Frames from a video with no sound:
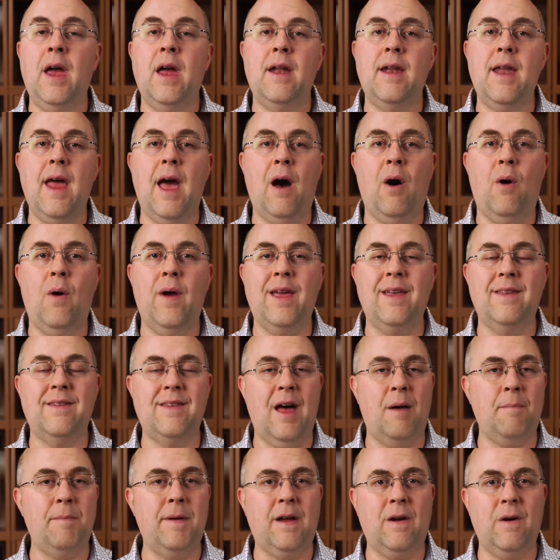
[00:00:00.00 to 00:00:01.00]
Now, is
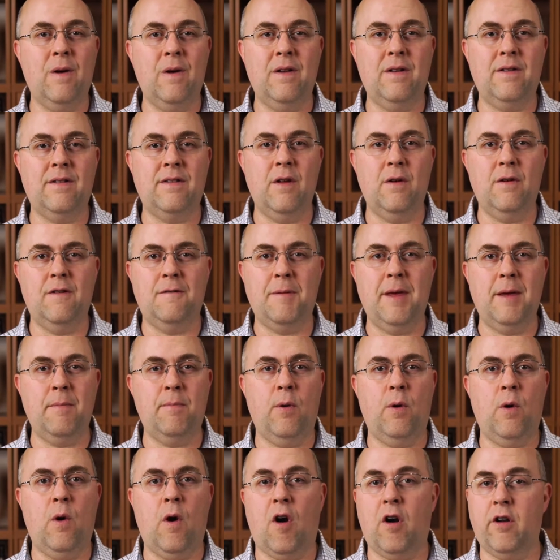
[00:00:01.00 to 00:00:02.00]
that because those
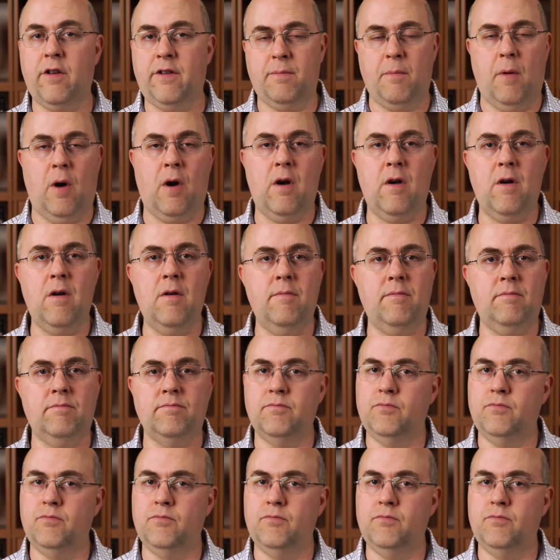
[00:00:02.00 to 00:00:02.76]
people are smarter?